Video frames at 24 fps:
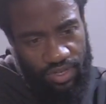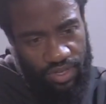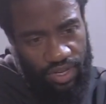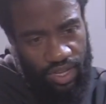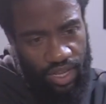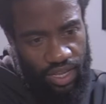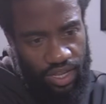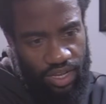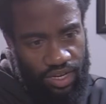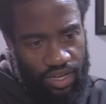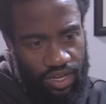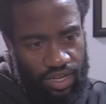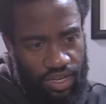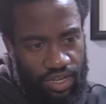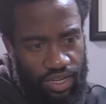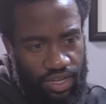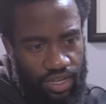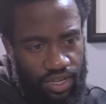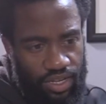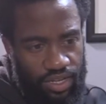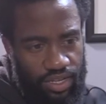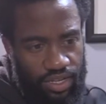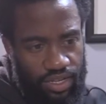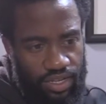And
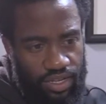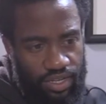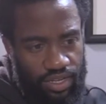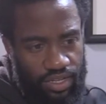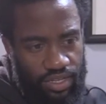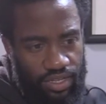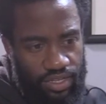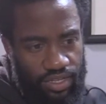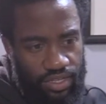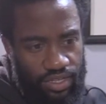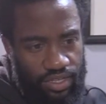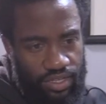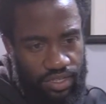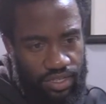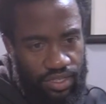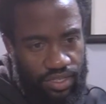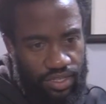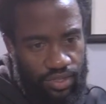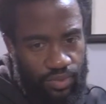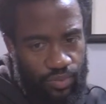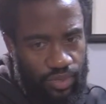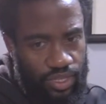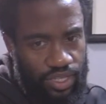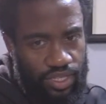
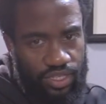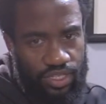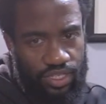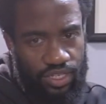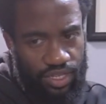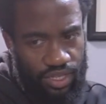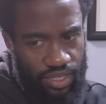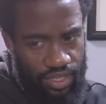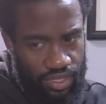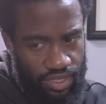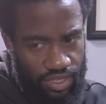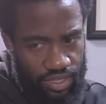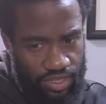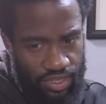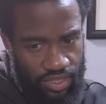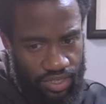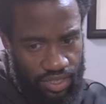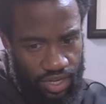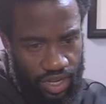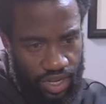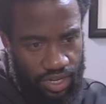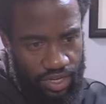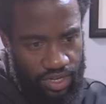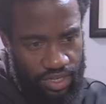with the chicken,
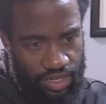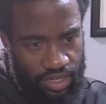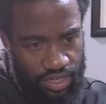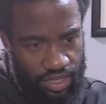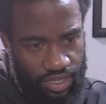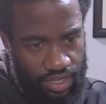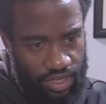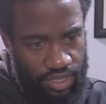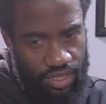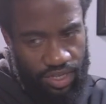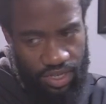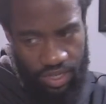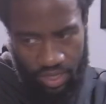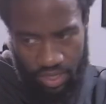ideally.